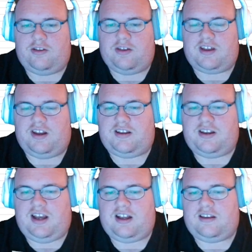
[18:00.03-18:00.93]
got
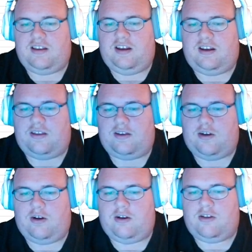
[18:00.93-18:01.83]
attacked, it is
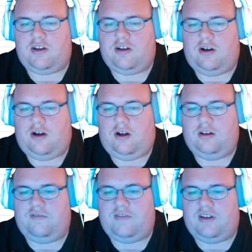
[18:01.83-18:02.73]
encouraging all
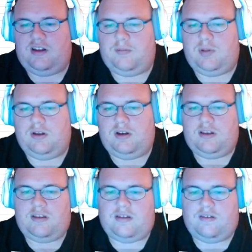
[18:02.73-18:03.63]
of the
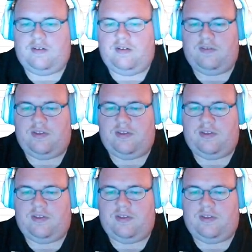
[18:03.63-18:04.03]
abilities of their